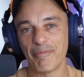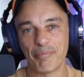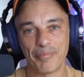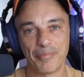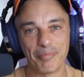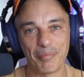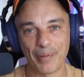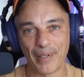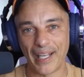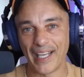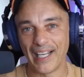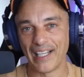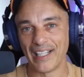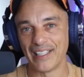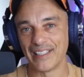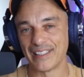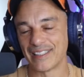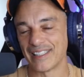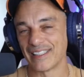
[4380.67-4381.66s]

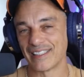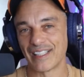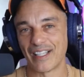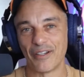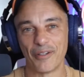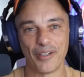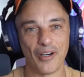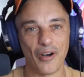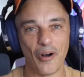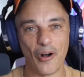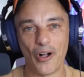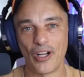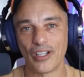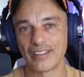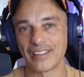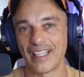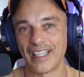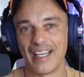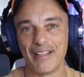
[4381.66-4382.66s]
playlist is our
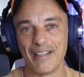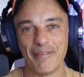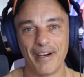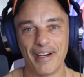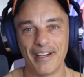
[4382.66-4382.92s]
all-time,